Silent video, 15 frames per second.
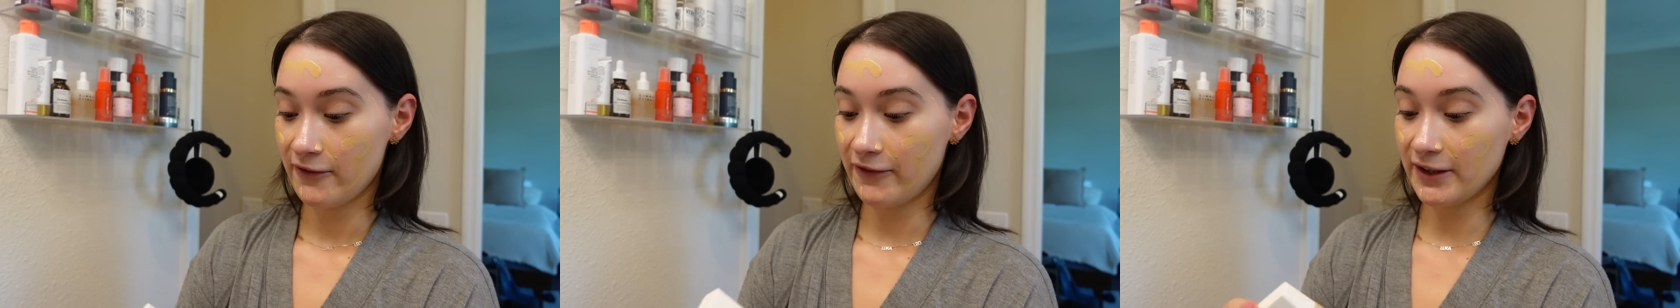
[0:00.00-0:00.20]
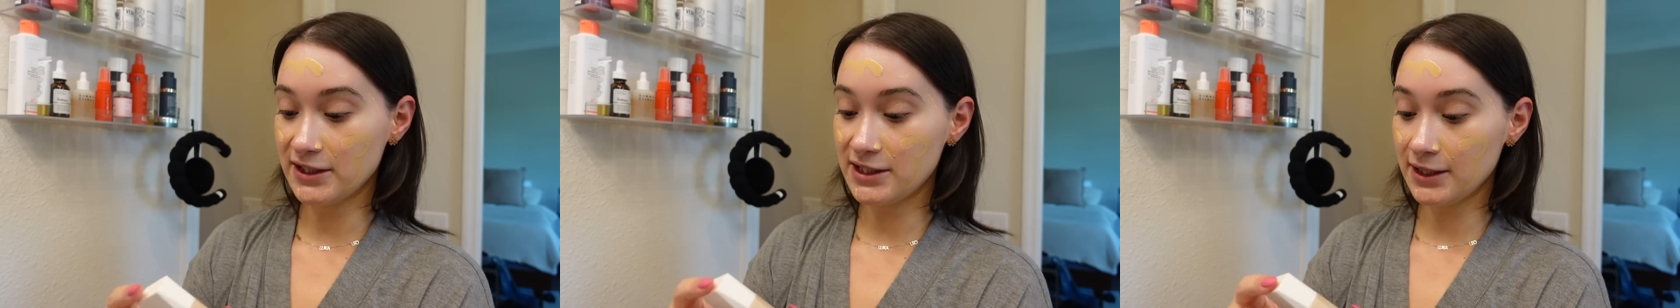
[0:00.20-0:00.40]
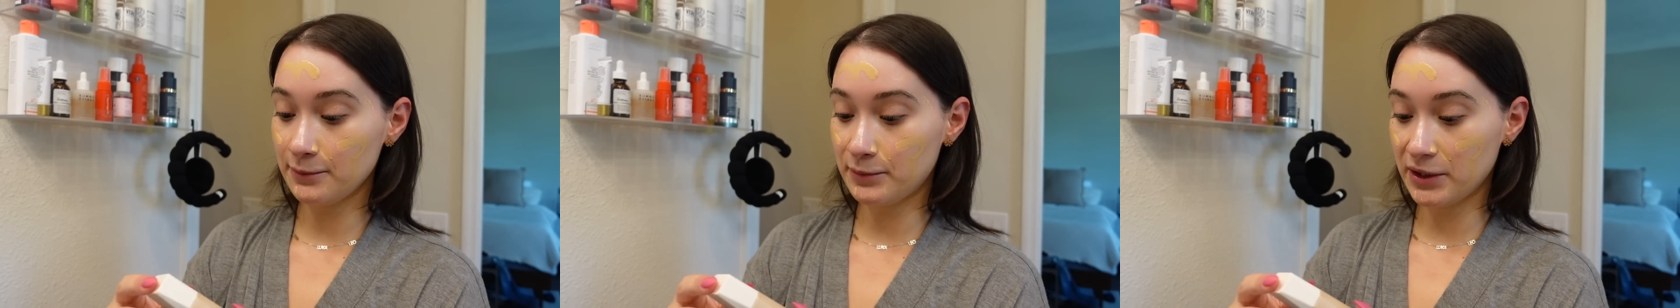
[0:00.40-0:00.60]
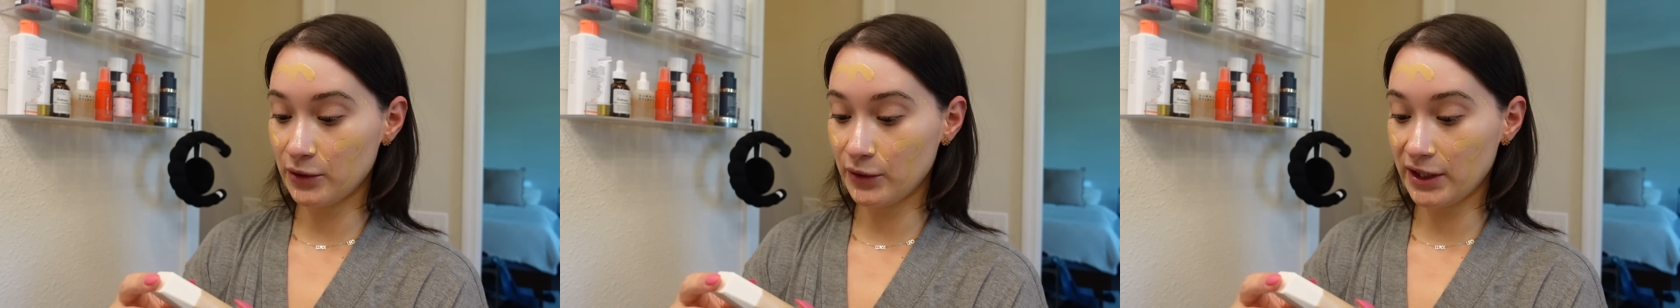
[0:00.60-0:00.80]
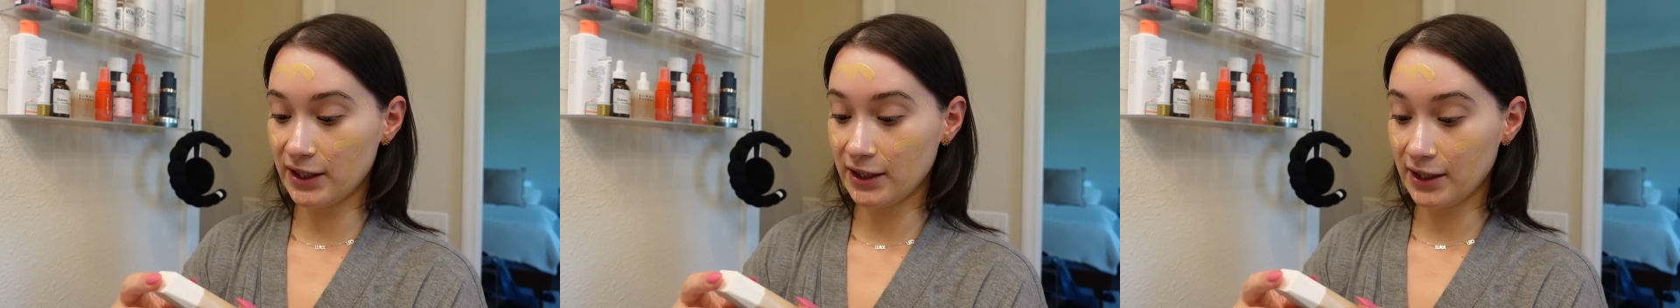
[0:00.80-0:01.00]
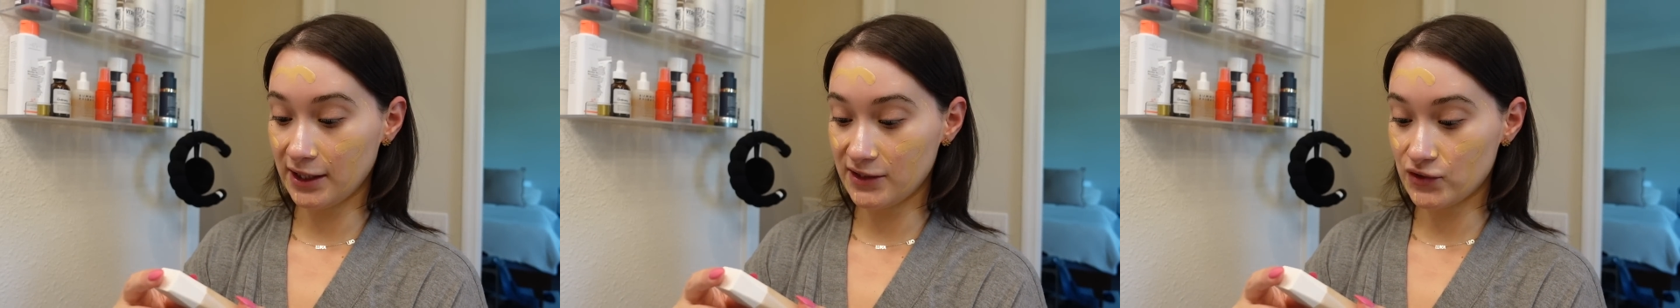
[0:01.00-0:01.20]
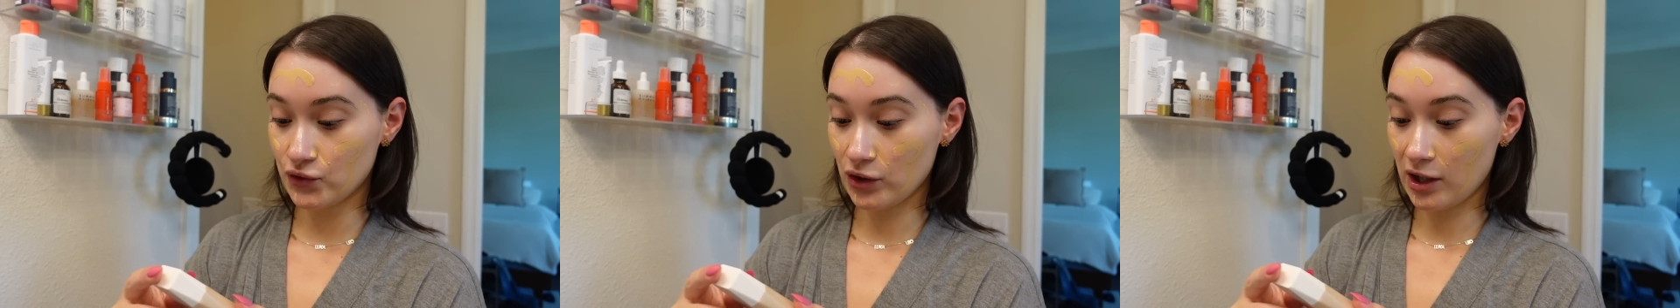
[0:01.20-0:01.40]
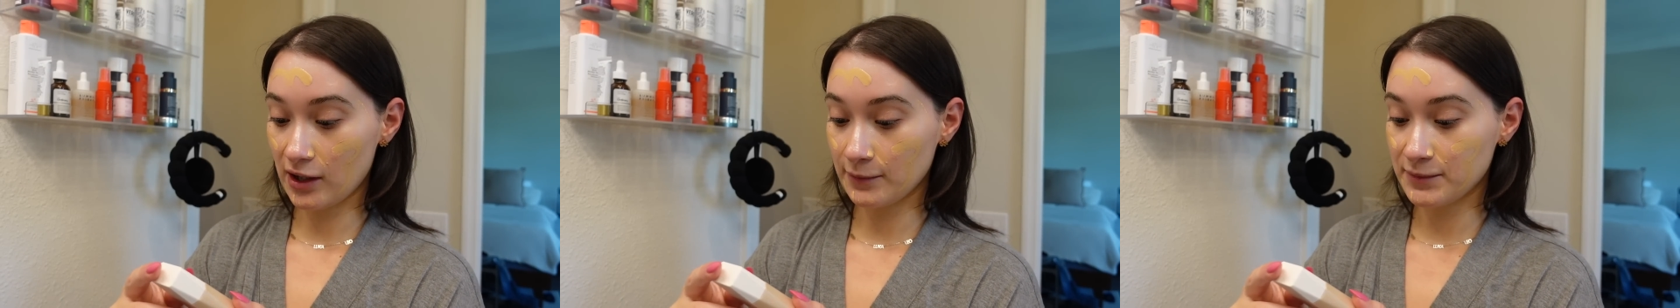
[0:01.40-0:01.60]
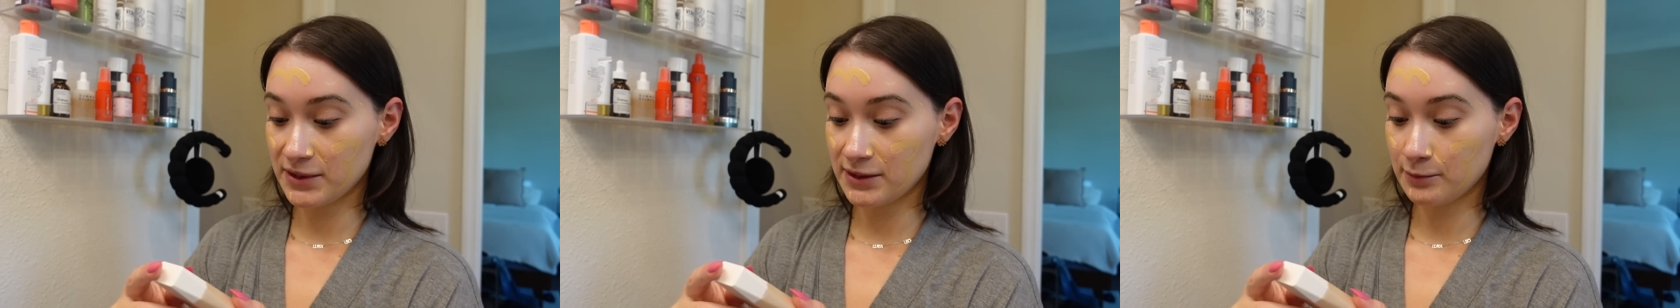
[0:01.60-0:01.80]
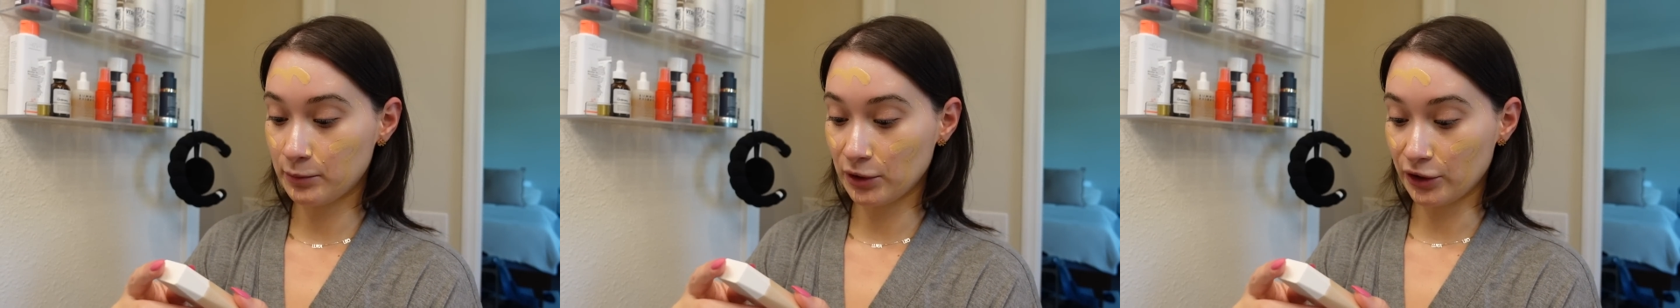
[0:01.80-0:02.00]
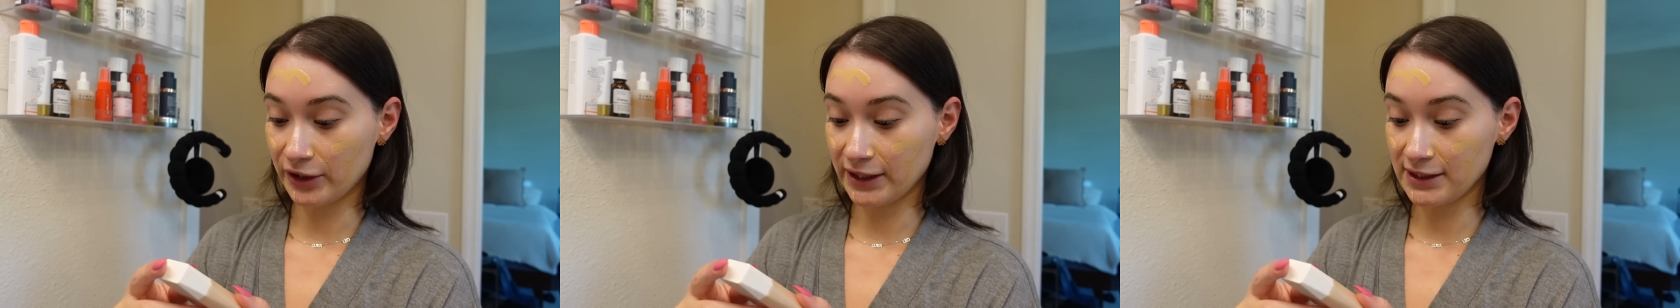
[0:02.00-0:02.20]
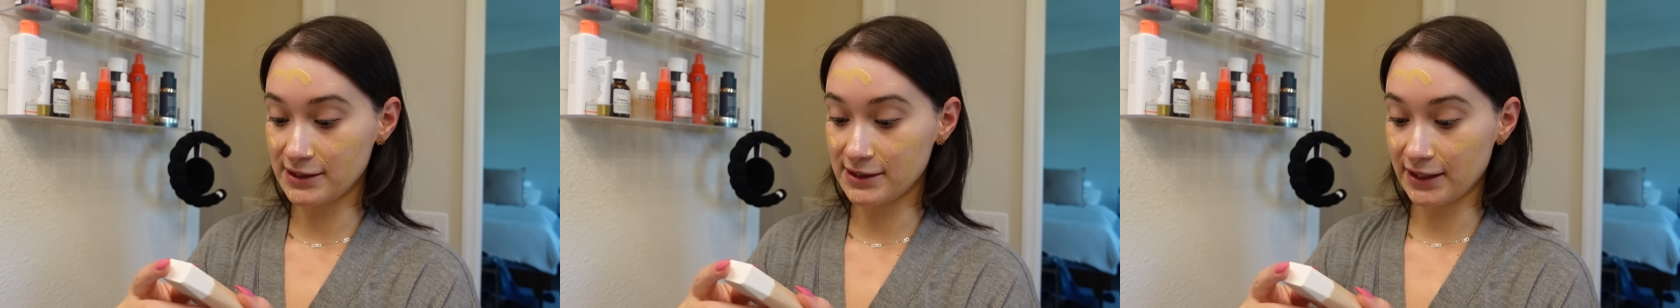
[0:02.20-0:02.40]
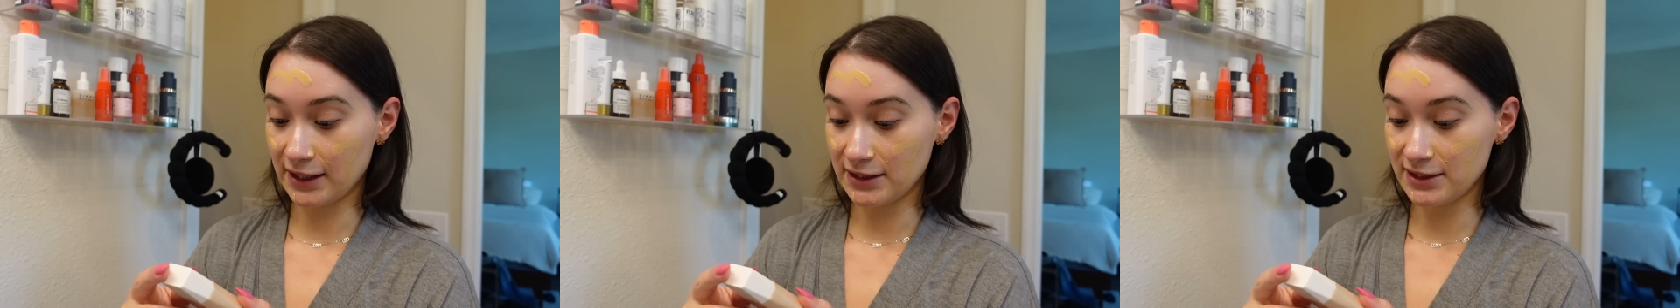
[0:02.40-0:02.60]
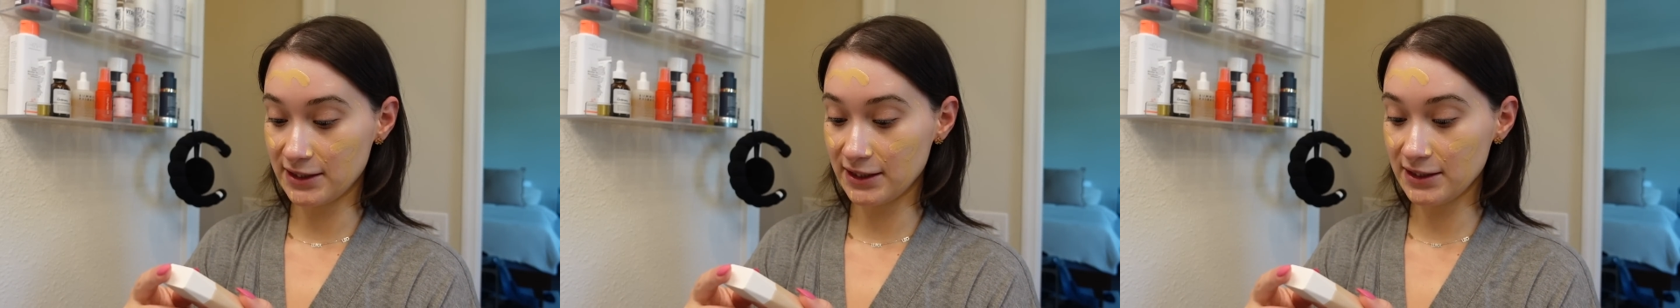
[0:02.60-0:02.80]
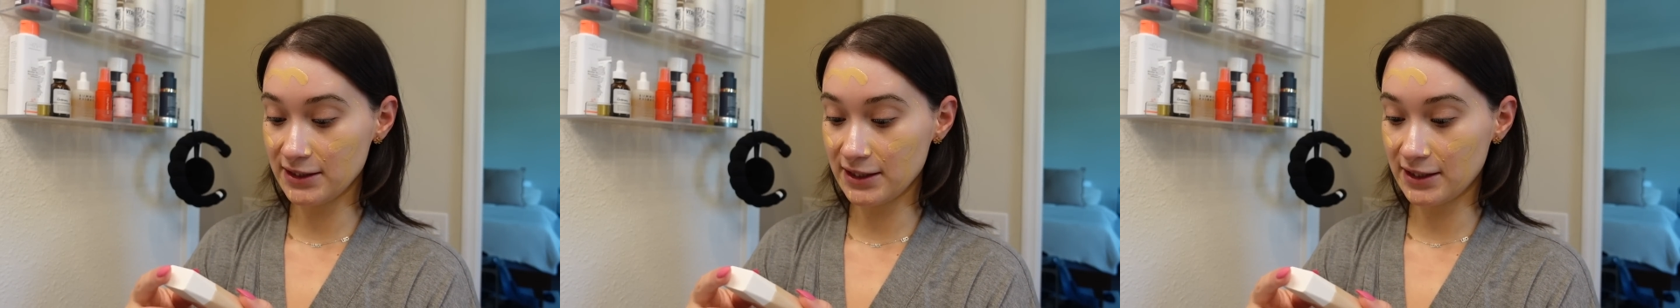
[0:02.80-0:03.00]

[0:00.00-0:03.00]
Fenty Beauty Ease Drops Blurring Skin Tint,